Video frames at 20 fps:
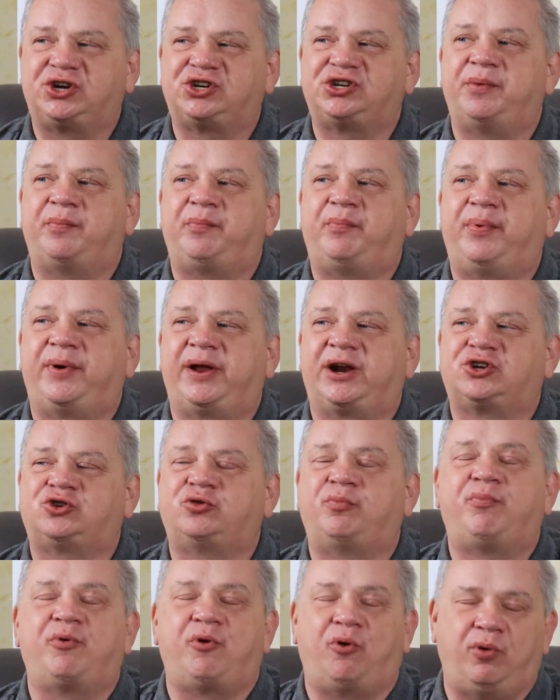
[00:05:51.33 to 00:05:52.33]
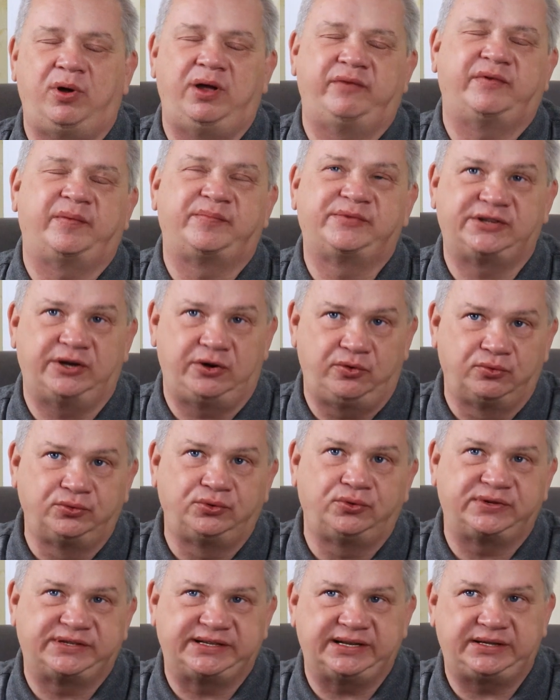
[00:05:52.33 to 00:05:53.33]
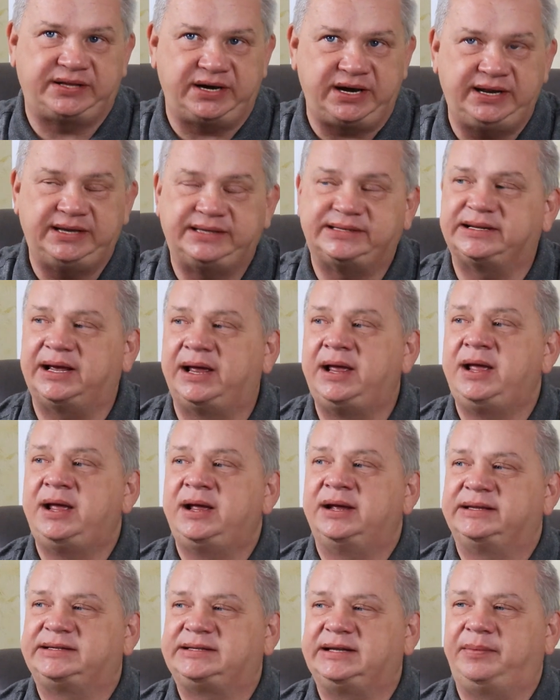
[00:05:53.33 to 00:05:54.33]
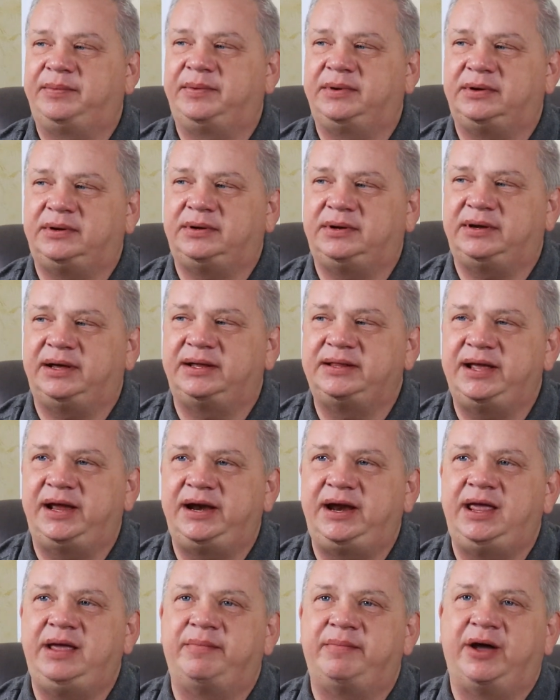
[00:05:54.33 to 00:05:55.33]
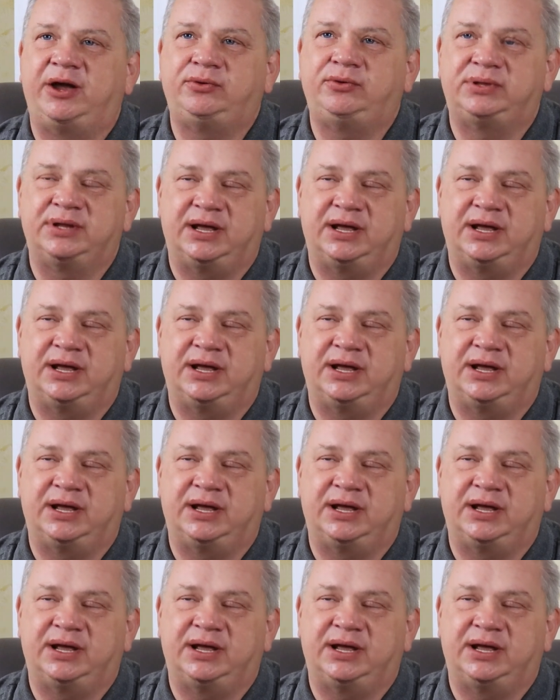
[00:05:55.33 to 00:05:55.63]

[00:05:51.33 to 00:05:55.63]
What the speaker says: In most religions, the first manifestation of the Absolute is the Trinity.